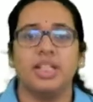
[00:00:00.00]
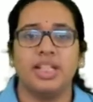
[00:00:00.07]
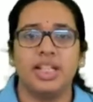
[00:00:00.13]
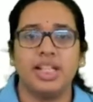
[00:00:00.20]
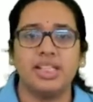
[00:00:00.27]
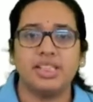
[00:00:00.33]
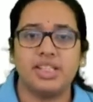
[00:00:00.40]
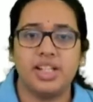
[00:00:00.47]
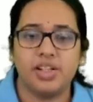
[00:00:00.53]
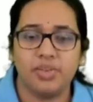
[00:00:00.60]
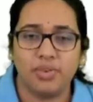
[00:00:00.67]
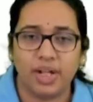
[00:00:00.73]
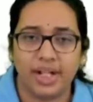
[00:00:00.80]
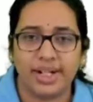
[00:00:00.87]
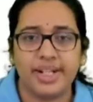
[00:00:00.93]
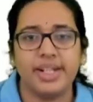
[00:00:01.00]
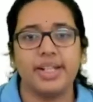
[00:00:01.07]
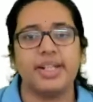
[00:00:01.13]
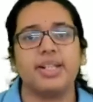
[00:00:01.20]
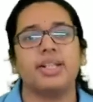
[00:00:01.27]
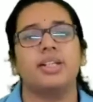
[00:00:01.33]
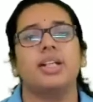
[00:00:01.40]
is
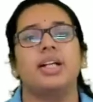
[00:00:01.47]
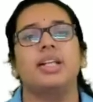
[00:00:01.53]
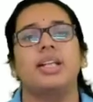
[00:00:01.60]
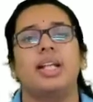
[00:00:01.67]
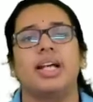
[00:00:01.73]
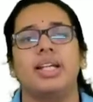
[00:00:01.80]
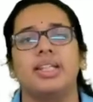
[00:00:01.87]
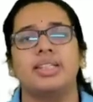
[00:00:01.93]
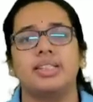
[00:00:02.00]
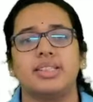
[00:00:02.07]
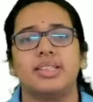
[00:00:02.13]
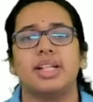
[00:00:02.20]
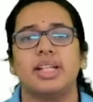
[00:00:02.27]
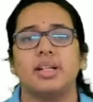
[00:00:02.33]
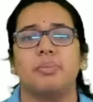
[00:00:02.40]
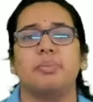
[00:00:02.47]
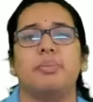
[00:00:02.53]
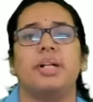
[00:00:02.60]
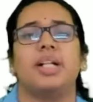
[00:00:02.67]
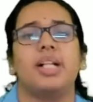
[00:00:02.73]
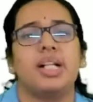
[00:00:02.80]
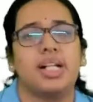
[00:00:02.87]
dividing the line
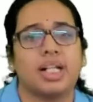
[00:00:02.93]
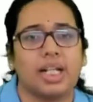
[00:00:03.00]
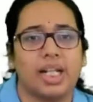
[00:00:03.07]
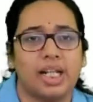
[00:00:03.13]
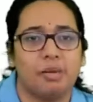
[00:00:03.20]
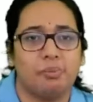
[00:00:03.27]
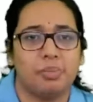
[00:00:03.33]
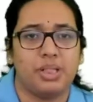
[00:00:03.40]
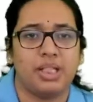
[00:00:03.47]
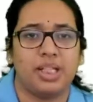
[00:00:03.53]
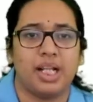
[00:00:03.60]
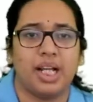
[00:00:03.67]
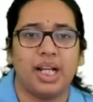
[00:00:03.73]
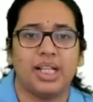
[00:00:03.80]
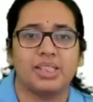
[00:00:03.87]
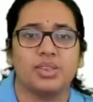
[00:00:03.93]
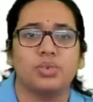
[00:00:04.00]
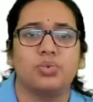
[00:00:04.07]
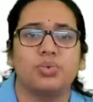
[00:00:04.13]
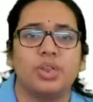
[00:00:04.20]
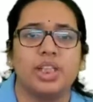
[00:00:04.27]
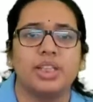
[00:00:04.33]
segment AB as
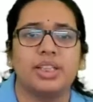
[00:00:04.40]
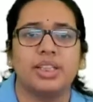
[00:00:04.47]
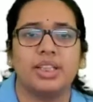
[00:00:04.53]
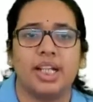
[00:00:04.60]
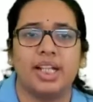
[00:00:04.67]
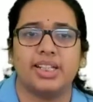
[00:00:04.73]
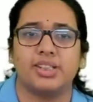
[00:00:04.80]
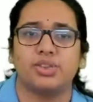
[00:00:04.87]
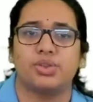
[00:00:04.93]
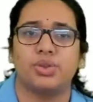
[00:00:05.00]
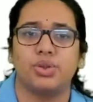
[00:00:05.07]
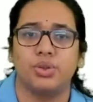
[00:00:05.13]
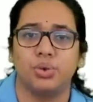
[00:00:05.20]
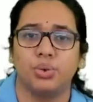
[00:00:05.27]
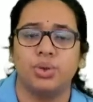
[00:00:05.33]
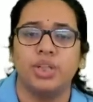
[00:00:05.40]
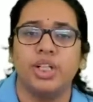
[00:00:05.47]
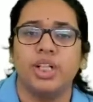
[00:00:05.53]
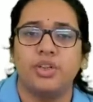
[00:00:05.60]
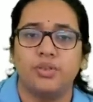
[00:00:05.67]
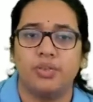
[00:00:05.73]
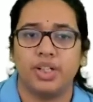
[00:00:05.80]
1 as to 2,
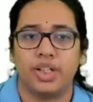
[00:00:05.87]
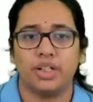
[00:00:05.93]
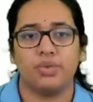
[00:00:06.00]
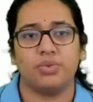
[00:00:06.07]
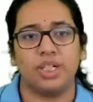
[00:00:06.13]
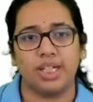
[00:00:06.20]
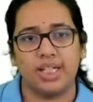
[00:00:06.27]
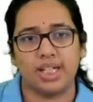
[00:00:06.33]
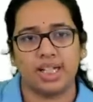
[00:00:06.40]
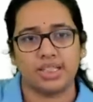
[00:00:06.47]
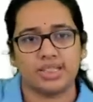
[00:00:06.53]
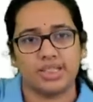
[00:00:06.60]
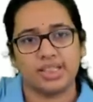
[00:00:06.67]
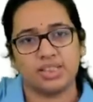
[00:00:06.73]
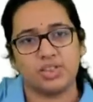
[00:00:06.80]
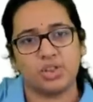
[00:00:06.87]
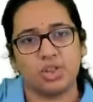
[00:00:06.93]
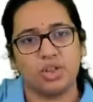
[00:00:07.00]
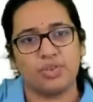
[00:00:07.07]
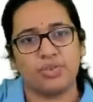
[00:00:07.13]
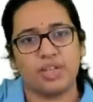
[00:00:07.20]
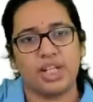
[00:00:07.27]
where vertices
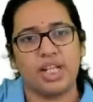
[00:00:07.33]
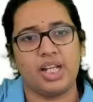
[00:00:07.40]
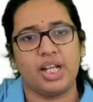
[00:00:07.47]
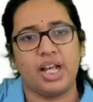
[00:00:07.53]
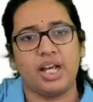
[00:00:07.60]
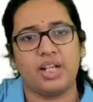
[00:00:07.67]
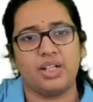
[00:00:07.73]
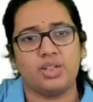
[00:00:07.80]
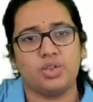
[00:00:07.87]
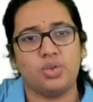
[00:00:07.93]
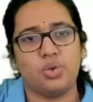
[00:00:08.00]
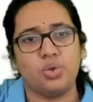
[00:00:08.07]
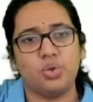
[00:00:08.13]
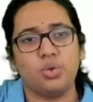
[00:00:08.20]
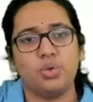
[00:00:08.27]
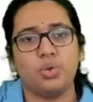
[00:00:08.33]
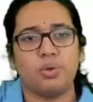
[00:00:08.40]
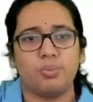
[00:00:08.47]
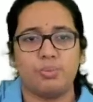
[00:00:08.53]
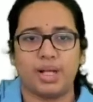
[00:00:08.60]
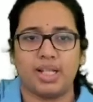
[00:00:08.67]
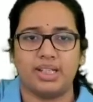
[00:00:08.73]
of A are 2
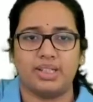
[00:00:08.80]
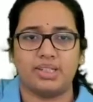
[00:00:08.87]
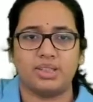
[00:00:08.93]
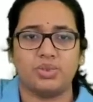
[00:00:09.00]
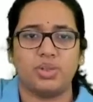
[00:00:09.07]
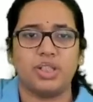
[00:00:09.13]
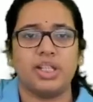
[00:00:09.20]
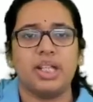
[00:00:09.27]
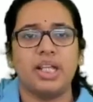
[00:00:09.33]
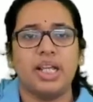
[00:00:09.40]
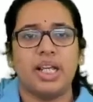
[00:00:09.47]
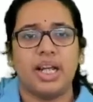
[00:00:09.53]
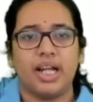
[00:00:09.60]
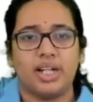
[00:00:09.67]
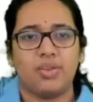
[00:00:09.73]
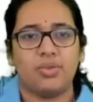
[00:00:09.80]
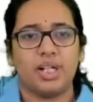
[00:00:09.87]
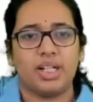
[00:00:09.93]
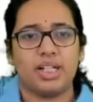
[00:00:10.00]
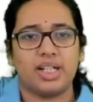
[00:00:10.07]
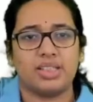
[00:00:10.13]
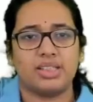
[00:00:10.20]
minus 1 and
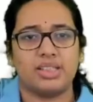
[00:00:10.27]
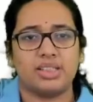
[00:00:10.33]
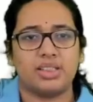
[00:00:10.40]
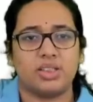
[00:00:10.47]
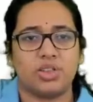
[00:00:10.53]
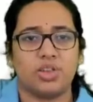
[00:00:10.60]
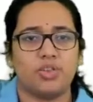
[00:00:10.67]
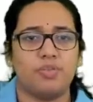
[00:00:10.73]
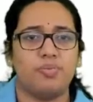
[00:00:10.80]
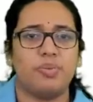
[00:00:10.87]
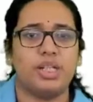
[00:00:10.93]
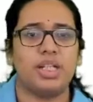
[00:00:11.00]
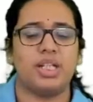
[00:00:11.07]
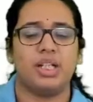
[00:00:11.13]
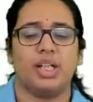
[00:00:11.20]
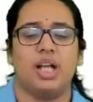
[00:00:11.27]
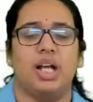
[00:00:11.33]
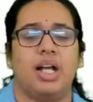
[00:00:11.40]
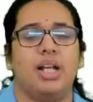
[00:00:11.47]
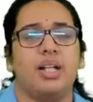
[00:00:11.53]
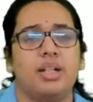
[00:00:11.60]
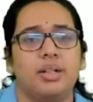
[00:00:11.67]
vertices of B
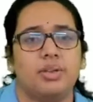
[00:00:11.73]
are